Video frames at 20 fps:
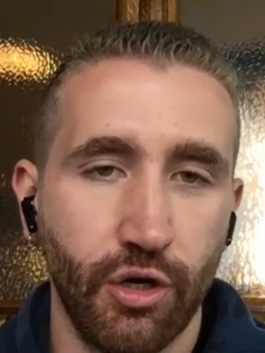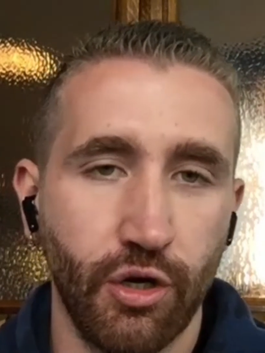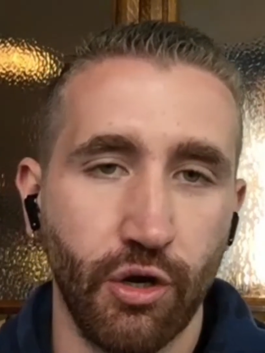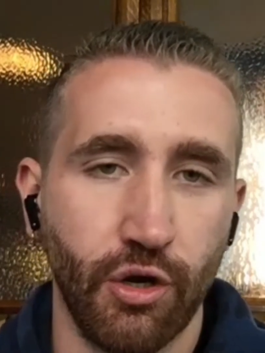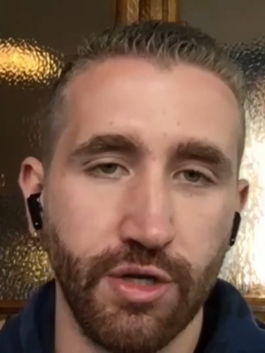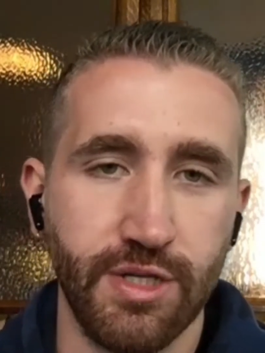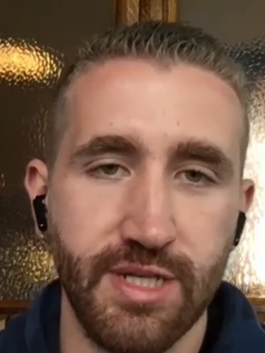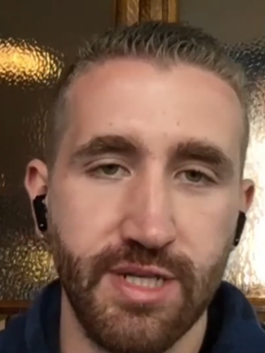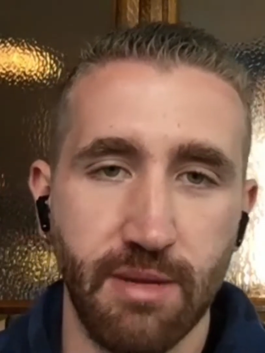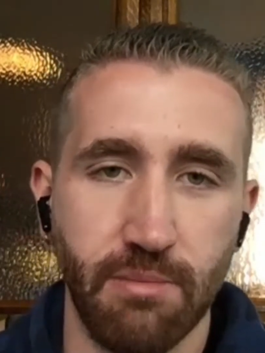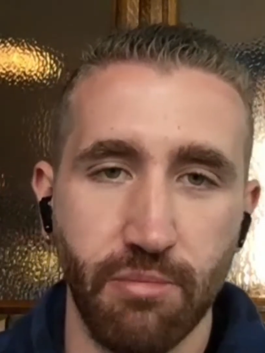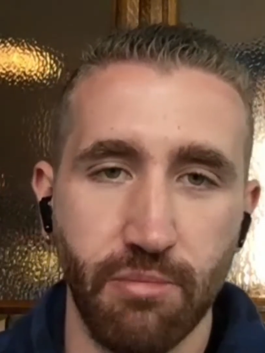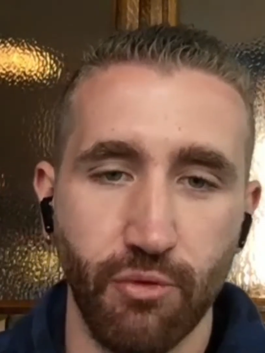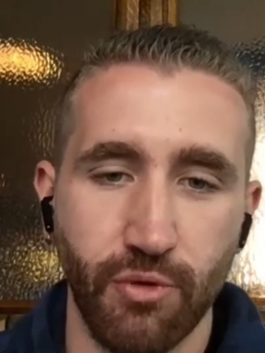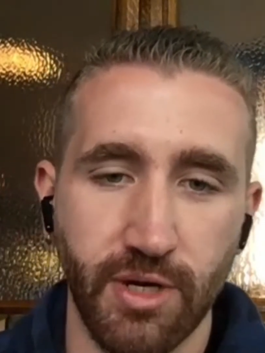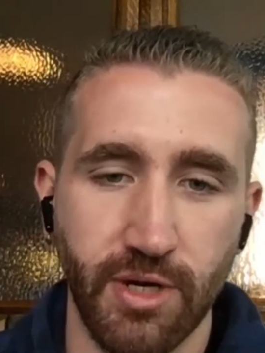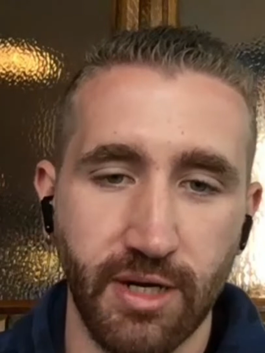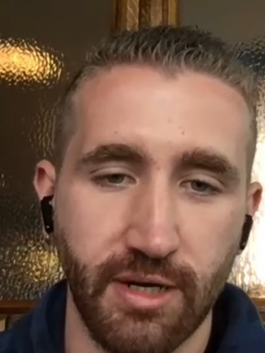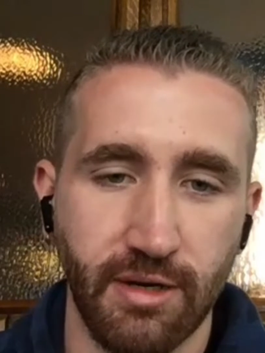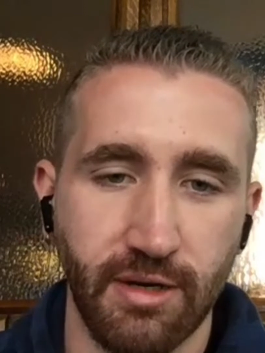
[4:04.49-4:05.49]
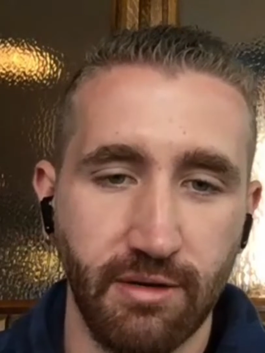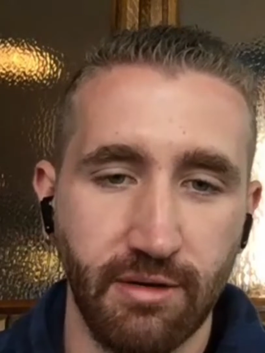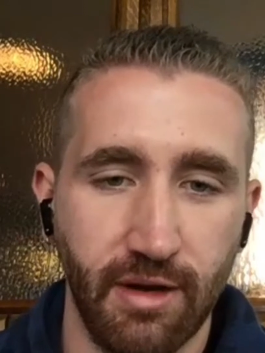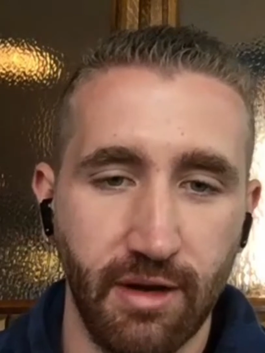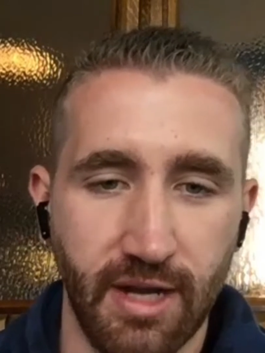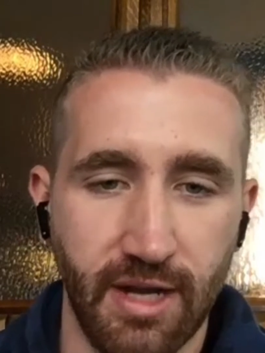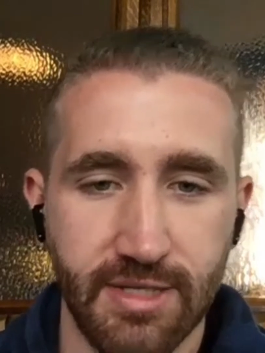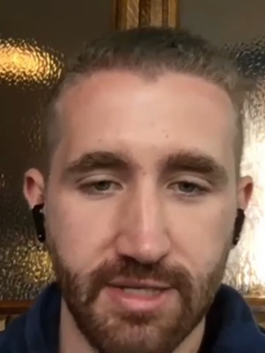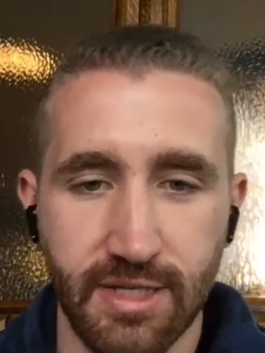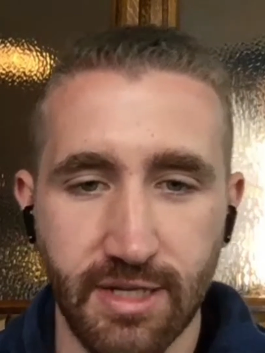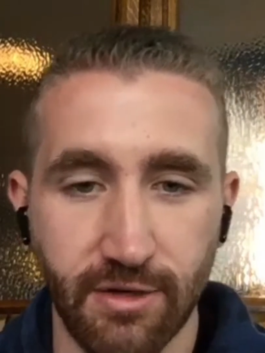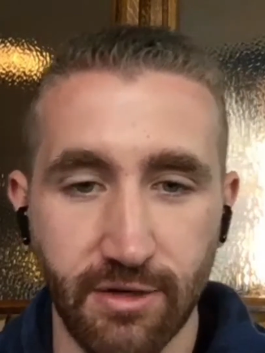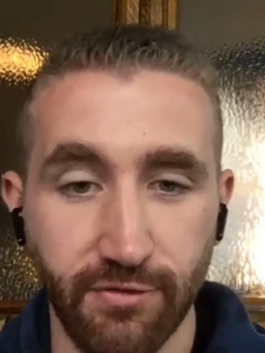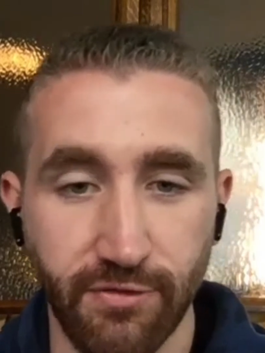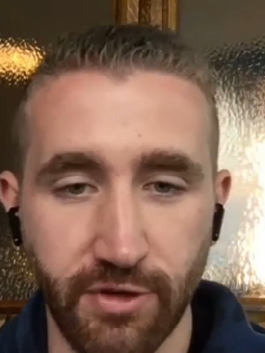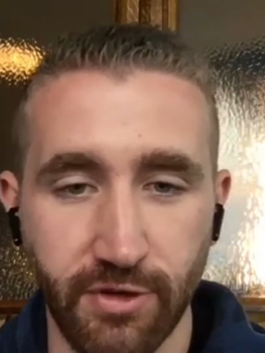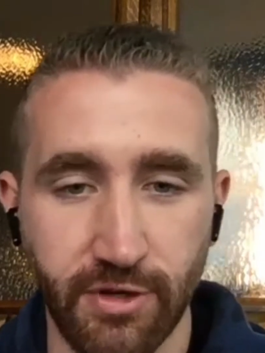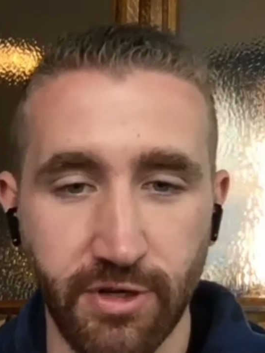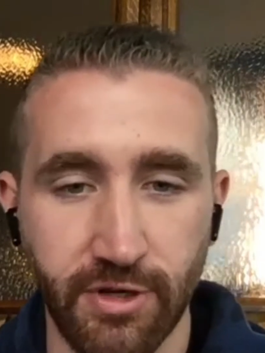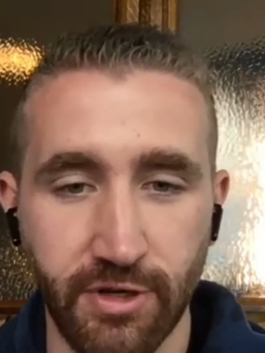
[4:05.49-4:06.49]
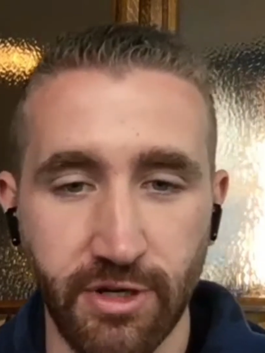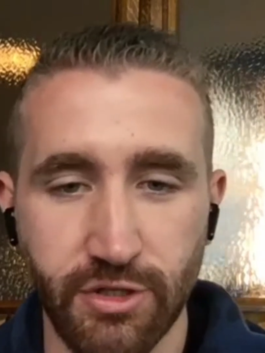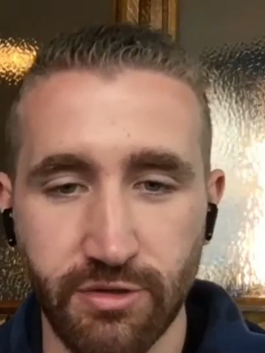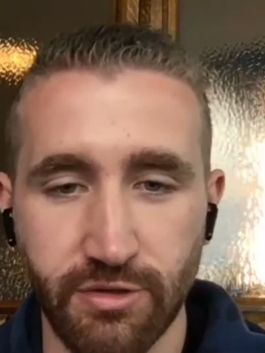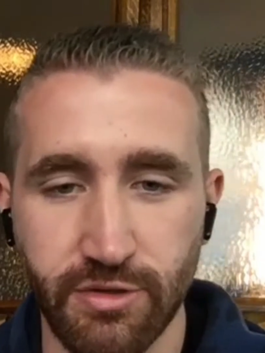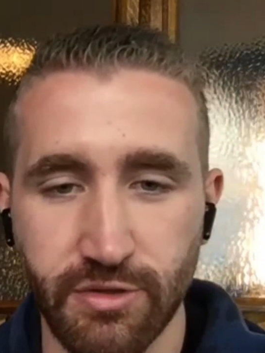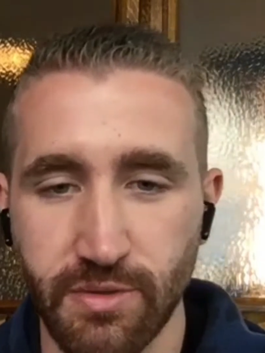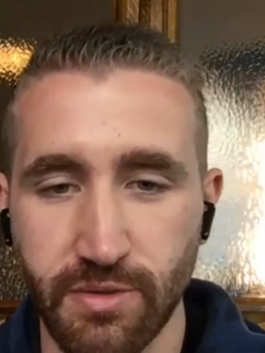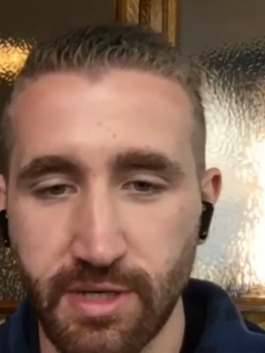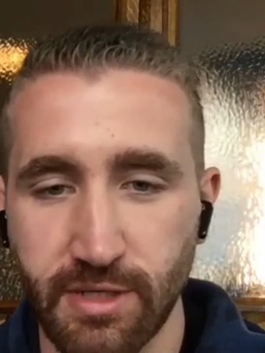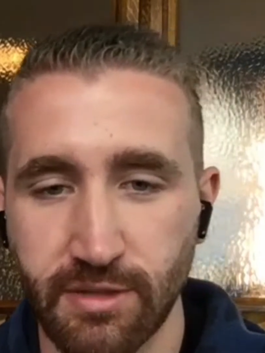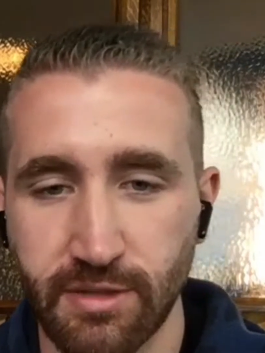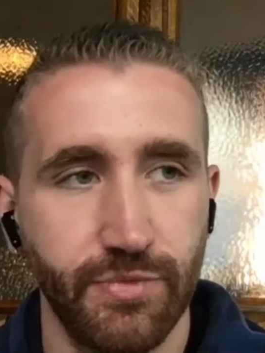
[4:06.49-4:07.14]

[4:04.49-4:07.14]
contemporary classic furniture as well.